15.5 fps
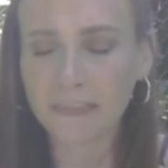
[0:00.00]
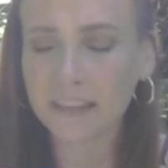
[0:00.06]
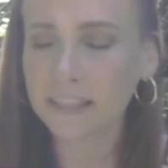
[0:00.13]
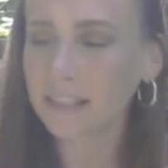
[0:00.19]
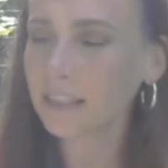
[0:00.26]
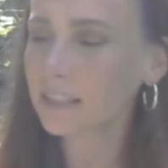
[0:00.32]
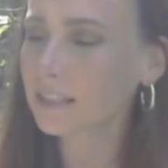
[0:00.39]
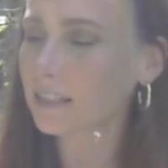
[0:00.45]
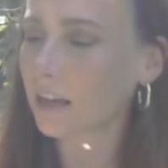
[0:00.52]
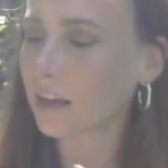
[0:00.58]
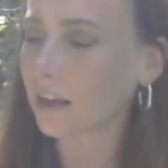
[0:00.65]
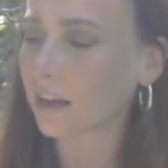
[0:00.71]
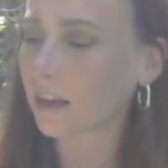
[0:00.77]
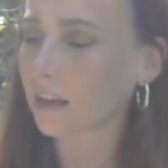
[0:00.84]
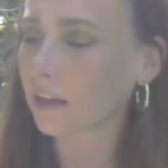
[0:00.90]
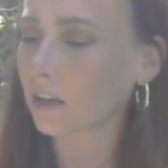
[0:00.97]
this is
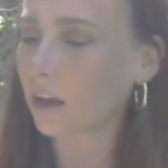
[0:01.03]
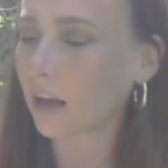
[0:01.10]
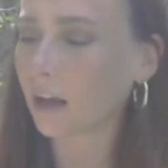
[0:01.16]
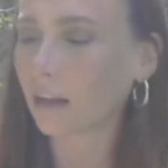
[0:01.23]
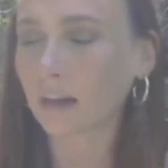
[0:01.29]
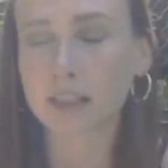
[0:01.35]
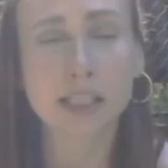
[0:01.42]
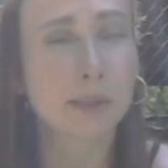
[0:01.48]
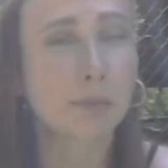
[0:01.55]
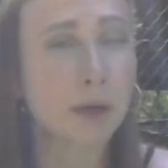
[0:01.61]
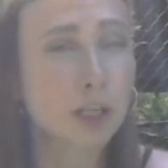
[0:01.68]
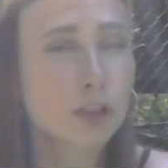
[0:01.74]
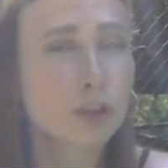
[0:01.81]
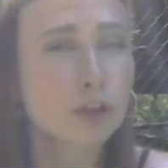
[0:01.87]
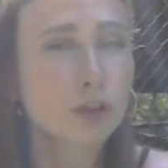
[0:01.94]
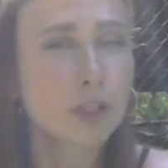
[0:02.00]
a, a
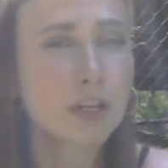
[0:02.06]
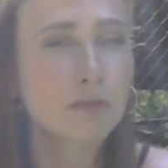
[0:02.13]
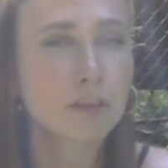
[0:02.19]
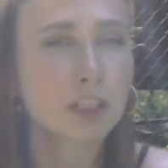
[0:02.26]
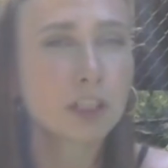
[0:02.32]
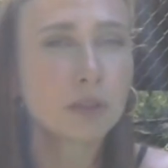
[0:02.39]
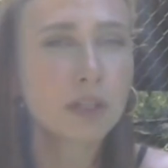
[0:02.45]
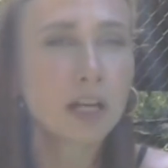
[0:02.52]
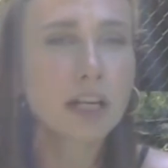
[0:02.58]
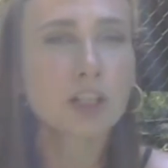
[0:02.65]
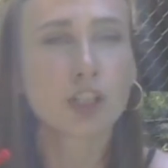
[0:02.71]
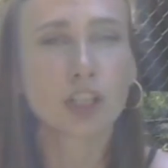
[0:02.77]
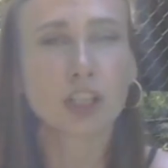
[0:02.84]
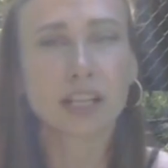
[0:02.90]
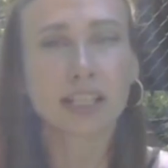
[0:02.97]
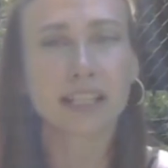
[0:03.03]
special treat for Luna.
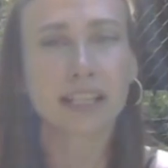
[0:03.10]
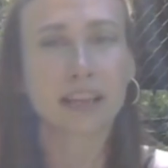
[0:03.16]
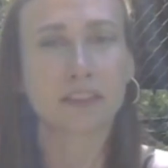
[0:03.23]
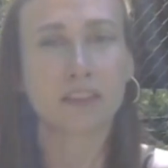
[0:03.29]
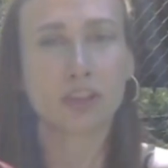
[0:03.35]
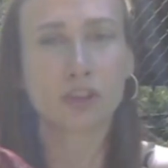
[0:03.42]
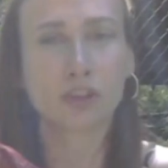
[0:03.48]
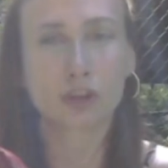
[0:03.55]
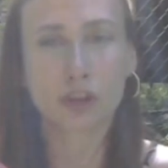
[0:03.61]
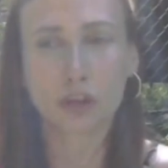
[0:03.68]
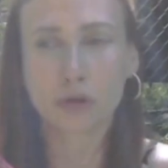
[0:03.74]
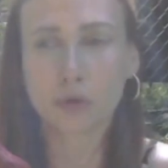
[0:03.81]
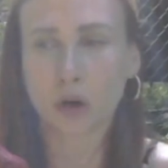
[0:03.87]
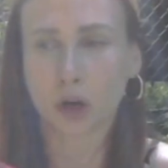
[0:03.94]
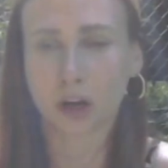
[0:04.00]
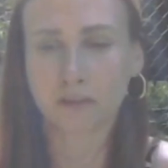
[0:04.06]
She doesn't get these
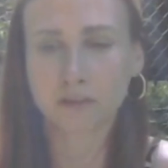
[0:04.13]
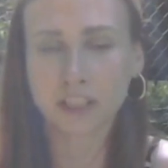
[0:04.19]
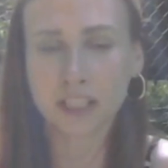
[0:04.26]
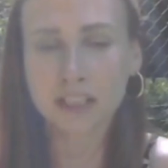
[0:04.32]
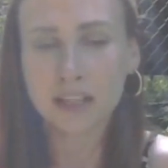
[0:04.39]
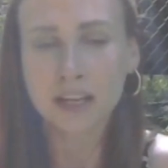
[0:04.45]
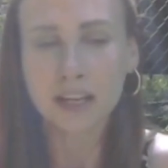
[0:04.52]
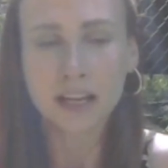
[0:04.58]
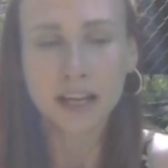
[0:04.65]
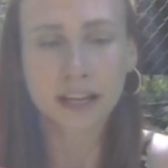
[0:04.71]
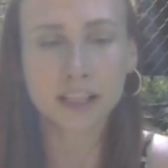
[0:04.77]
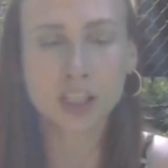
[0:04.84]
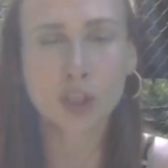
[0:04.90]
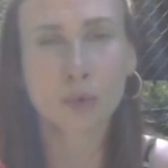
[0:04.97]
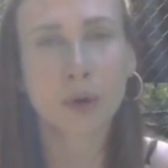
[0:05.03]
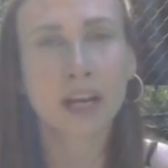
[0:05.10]
too often. And
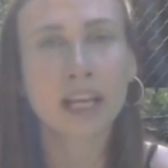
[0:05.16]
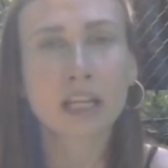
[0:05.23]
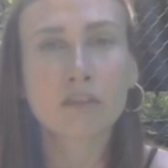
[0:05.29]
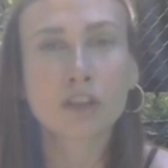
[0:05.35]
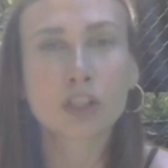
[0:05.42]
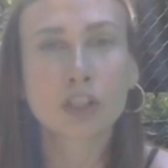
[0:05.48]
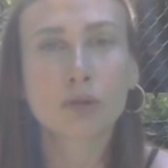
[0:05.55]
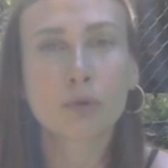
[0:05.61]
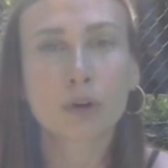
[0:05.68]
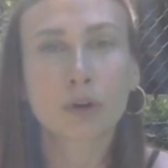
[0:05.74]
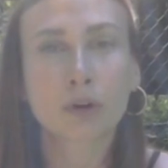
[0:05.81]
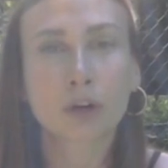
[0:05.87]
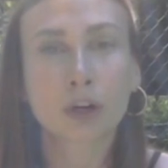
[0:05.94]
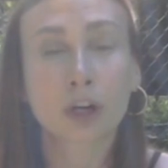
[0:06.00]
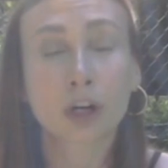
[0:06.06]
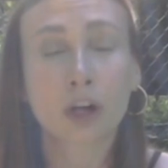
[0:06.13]
so when I give it to
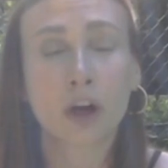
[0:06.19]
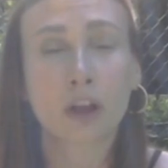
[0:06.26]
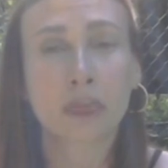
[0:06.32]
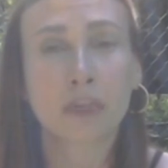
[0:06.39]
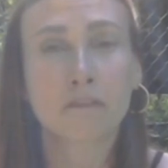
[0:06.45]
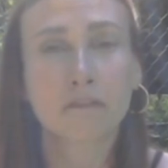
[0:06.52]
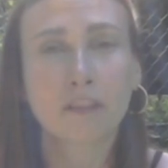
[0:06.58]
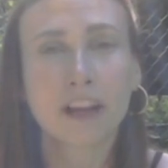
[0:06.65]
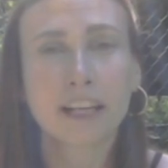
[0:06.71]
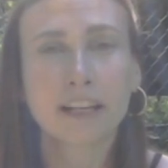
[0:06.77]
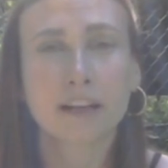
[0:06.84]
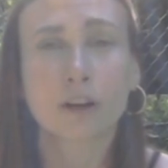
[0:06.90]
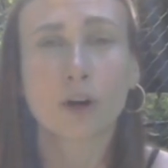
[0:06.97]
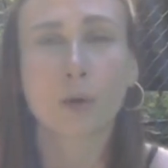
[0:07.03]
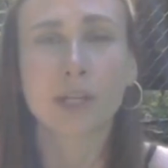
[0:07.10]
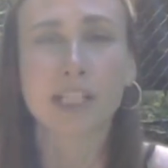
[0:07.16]
her on the flight,
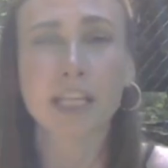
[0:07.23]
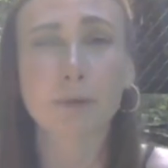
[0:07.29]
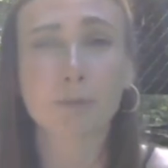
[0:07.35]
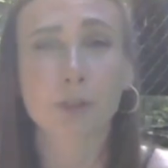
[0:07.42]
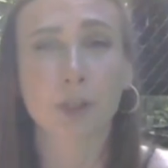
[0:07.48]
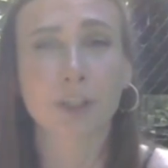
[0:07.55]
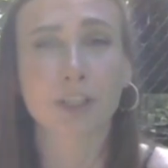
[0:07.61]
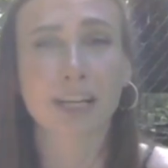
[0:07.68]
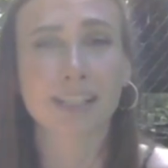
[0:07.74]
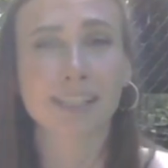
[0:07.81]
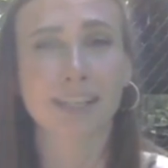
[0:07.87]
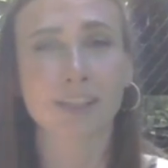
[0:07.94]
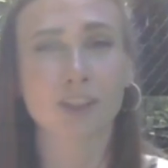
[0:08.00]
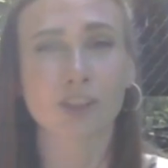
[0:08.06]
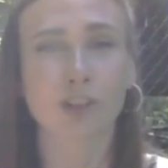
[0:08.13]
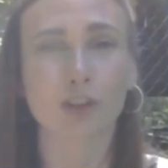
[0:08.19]
it always keeps her nice
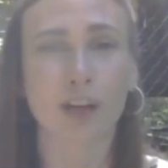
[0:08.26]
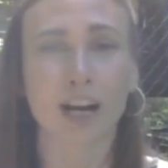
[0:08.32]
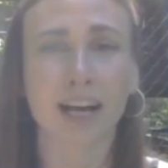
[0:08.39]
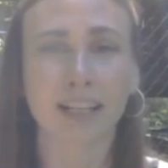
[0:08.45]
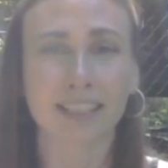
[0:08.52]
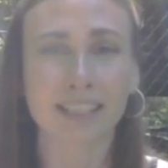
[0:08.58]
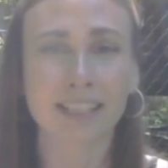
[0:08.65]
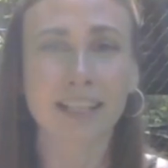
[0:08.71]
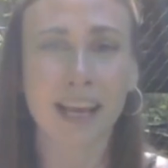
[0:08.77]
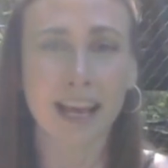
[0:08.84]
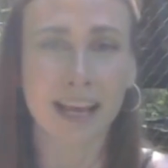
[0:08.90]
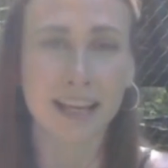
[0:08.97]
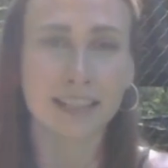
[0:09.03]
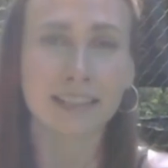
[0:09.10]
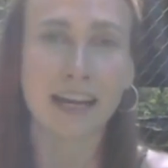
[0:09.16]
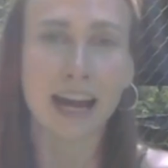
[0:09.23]
and distracted
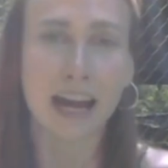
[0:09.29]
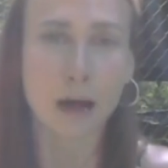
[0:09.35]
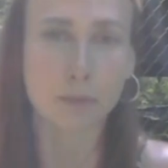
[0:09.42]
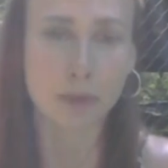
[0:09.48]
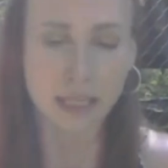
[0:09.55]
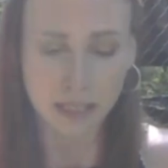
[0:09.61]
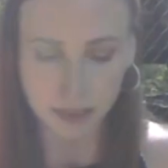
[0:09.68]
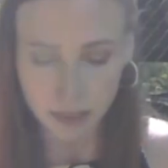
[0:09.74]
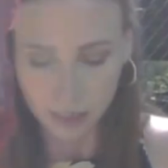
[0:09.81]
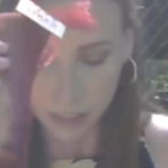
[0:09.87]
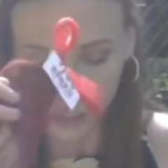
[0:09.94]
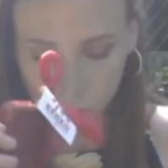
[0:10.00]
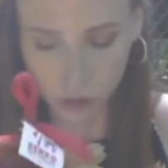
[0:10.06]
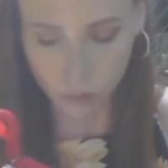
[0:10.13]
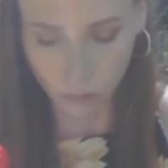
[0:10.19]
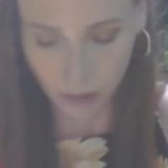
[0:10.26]
and happy.
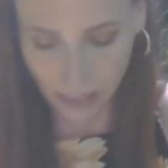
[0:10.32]
So